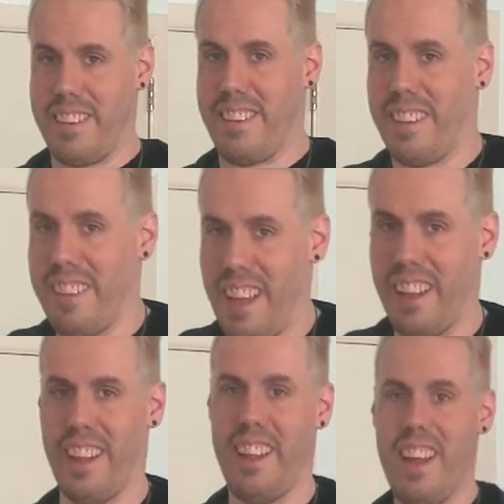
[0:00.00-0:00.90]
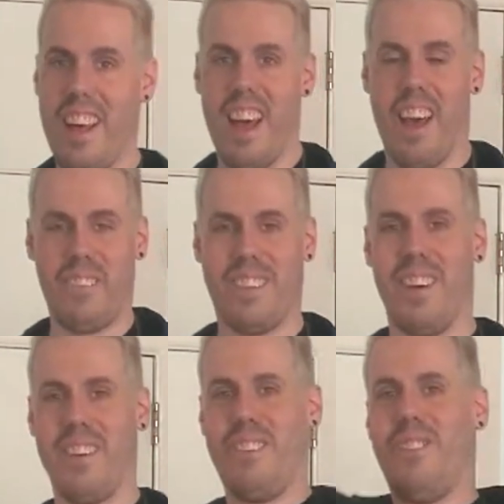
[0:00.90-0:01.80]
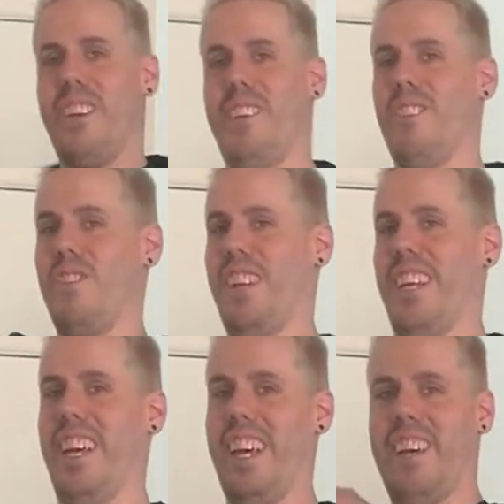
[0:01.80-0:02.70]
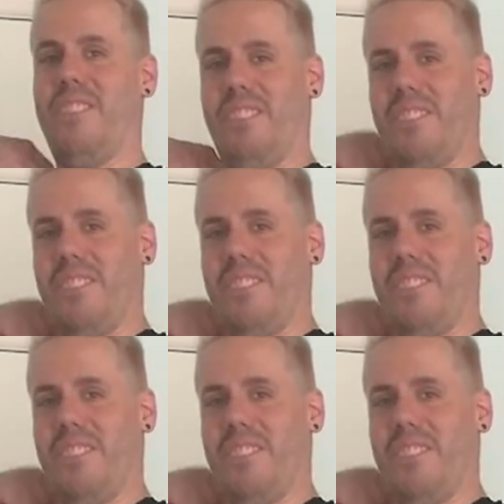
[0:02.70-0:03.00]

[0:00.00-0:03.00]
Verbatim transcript: XXL. I'm sorry, sweeties, but uh,